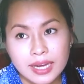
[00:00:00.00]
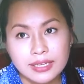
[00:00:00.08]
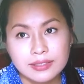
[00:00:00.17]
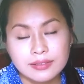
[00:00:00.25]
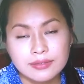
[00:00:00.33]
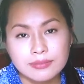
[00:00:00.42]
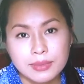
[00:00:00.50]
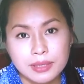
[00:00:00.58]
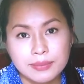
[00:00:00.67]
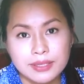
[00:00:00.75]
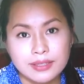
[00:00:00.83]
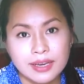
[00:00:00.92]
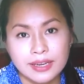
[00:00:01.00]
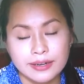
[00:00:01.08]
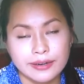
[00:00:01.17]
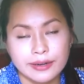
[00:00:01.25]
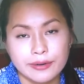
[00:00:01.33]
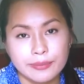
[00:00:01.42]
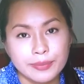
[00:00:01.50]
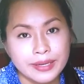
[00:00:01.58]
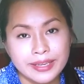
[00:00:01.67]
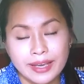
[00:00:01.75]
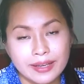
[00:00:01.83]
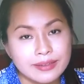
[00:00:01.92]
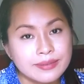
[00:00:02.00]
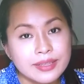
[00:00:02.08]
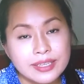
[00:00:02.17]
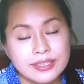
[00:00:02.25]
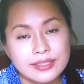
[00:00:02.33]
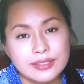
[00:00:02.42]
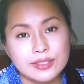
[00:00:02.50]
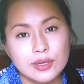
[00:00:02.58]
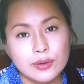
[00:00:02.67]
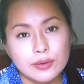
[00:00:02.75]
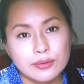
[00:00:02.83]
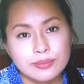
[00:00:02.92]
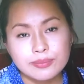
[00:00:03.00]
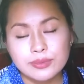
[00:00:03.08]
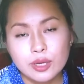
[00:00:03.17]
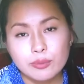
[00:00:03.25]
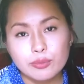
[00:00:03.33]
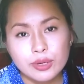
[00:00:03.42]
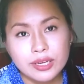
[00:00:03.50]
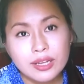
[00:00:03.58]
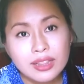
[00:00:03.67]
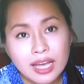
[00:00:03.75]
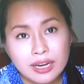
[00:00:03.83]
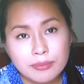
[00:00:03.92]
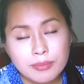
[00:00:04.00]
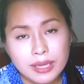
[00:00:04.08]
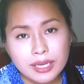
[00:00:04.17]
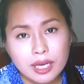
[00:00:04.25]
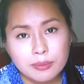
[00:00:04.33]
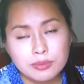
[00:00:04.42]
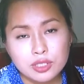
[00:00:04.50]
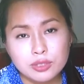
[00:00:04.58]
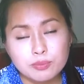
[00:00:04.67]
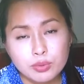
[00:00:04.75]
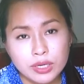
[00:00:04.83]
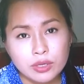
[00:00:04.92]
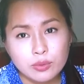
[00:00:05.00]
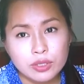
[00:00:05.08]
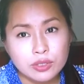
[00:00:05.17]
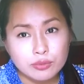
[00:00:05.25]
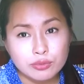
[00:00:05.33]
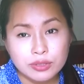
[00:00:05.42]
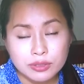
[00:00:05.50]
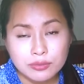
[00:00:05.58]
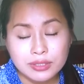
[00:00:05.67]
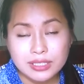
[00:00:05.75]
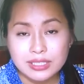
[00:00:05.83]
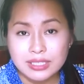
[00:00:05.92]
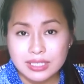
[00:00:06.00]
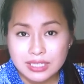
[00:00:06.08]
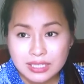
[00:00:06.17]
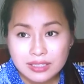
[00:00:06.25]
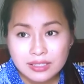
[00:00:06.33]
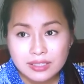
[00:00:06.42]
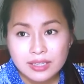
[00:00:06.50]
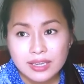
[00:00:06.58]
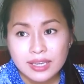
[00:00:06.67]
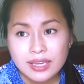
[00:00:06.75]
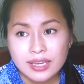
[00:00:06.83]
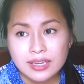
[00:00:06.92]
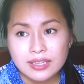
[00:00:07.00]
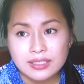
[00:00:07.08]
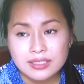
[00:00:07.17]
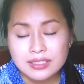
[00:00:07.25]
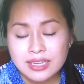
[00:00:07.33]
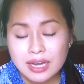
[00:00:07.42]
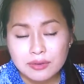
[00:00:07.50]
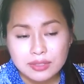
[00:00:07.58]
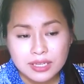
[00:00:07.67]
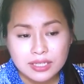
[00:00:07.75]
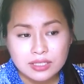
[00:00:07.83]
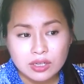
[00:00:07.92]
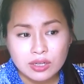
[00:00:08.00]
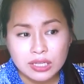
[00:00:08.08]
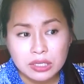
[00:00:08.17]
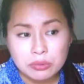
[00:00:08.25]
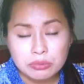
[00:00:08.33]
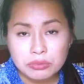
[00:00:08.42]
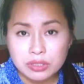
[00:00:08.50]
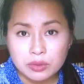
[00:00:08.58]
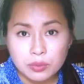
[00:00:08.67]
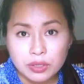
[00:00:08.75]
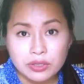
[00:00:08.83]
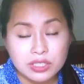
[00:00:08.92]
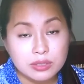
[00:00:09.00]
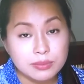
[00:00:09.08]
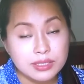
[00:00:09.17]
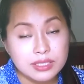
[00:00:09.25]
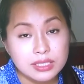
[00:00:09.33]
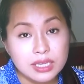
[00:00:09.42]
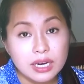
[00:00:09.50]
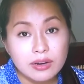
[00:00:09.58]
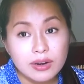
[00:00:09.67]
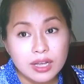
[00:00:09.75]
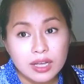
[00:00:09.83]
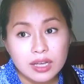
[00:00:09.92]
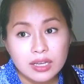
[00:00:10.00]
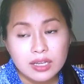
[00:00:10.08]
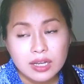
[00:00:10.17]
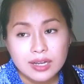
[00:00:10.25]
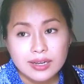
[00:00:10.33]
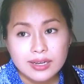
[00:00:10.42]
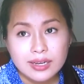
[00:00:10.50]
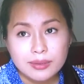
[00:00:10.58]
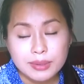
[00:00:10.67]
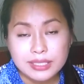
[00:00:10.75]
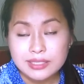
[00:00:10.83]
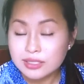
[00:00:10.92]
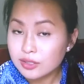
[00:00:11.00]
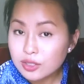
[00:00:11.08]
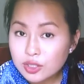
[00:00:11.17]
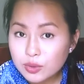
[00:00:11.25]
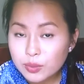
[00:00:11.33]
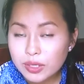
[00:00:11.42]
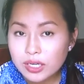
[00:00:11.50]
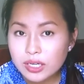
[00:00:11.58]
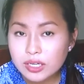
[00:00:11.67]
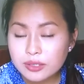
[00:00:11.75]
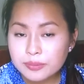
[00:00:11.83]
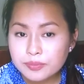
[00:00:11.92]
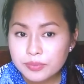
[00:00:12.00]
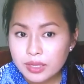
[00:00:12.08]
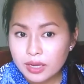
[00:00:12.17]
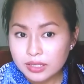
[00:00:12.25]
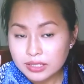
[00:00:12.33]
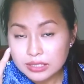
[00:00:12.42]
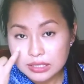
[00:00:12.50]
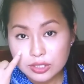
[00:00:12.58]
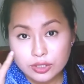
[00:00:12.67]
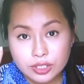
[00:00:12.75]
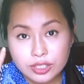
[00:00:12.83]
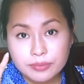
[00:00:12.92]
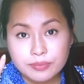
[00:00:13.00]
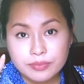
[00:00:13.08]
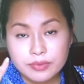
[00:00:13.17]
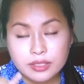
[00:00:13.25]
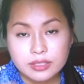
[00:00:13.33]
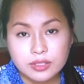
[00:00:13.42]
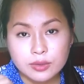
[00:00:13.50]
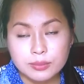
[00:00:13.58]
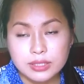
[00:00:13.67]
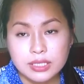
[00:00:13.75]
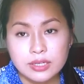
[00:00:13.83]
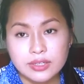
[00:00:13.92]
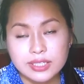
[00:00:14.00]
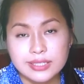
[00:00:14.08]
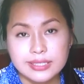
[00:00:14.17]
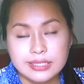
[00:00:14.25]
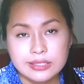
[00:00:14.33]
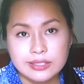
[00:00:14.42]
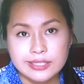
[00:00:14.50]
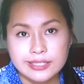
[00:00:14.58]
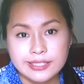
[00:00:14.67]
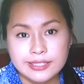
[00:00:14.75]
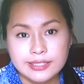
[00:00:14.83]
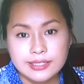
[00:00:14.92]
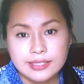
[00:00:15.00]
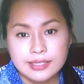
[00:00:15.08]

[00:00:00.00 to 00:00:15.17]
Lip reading: kind of, maybe, I don't know, but yeah. So don't bring a lot of makeup, just bring what you really need. And nowadays all I really wear is mascara. I still do wear concealer, so mascara, concealer,